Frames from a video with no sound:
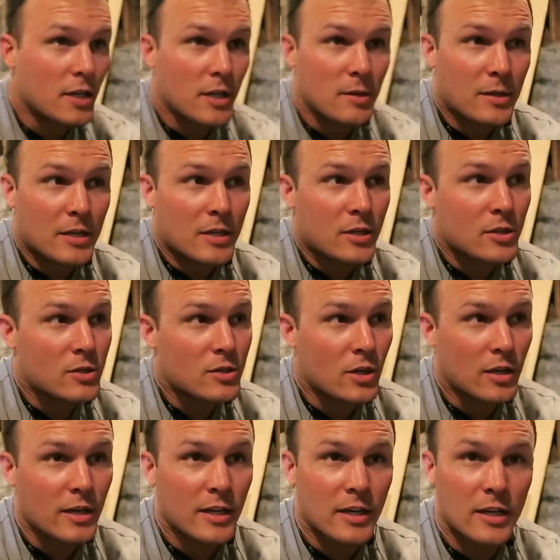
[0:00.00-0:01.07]
I mean, you
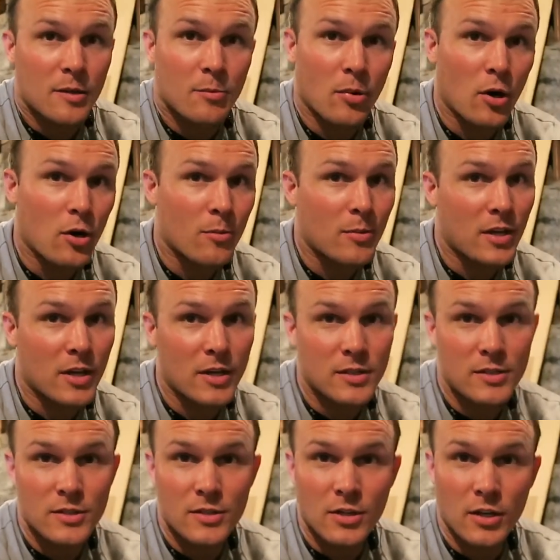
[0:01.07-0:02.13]
start getting into
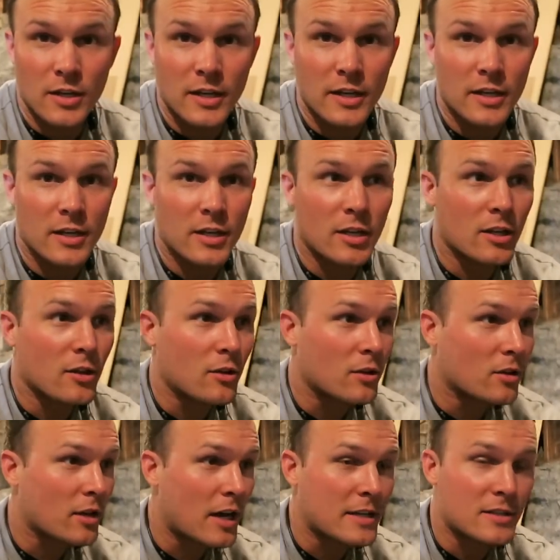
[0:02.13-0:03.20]
permits, you start getting into
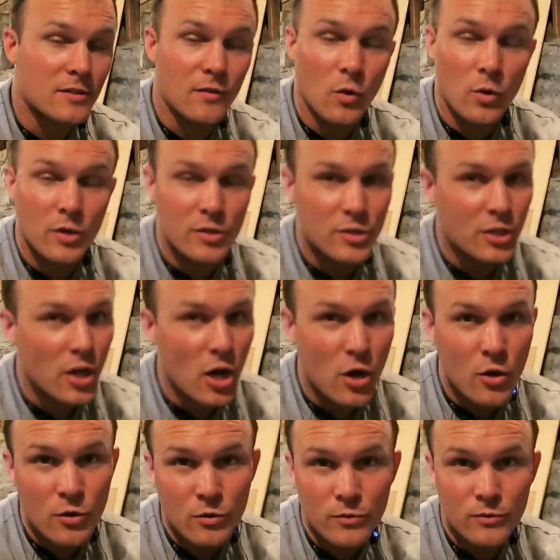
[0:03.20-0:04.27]
lots of orange
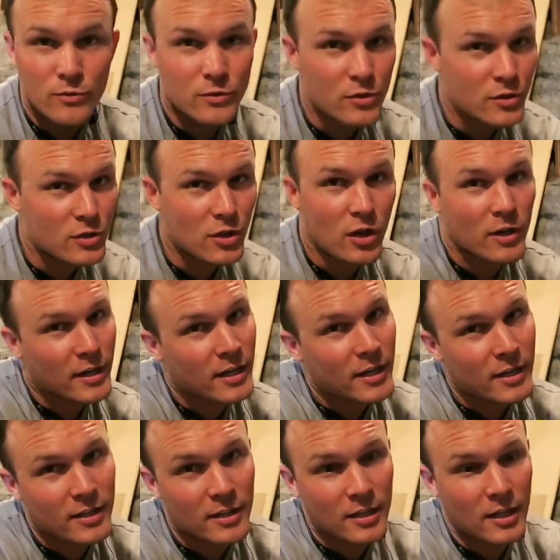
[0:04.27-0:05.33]
cones, you start getting
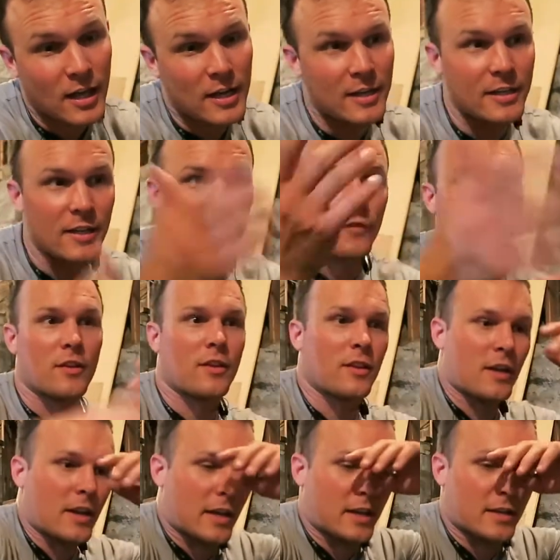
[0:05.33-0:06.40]
into a lot of different
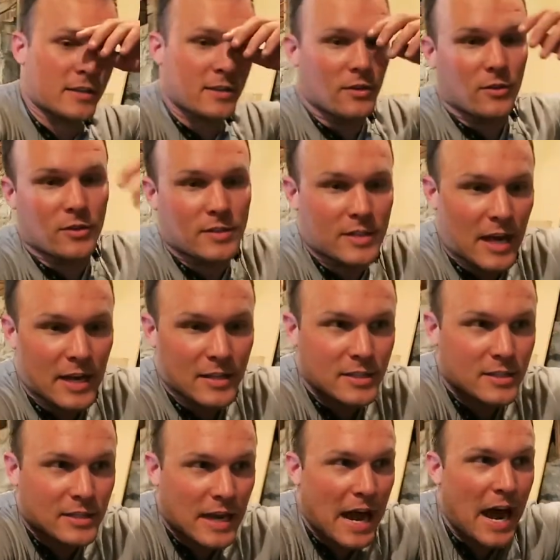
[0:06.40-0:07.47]
things. So it's not
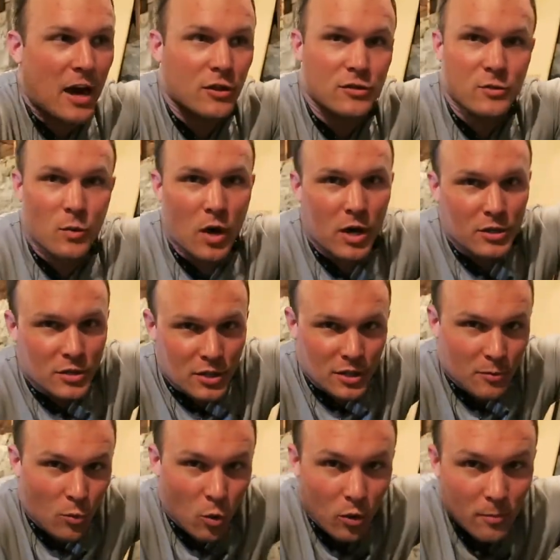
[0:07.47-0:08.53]
just a house wash
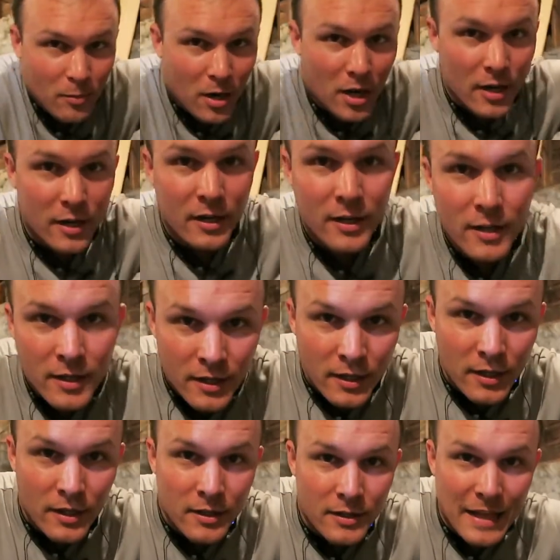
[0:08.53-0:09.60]
anymore, but
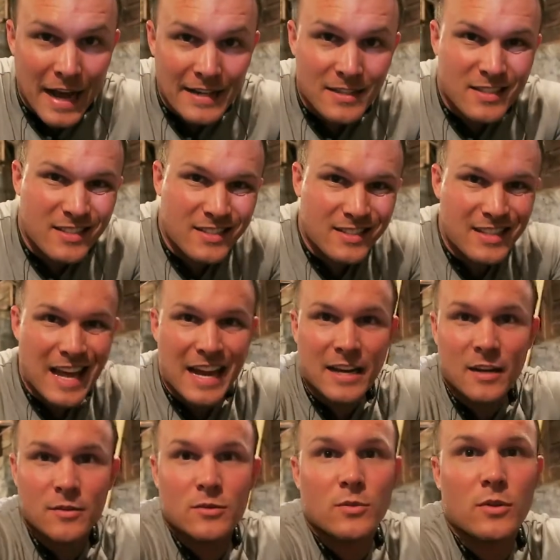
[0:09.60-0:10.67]
that
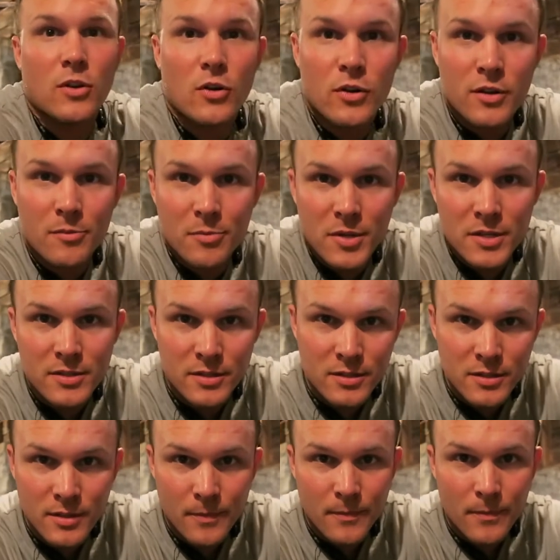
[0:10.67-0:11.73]
comes with learning the
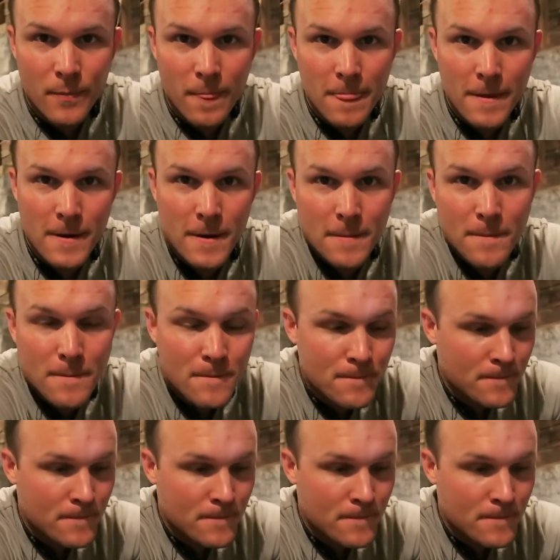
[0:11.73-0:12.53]
business, you know.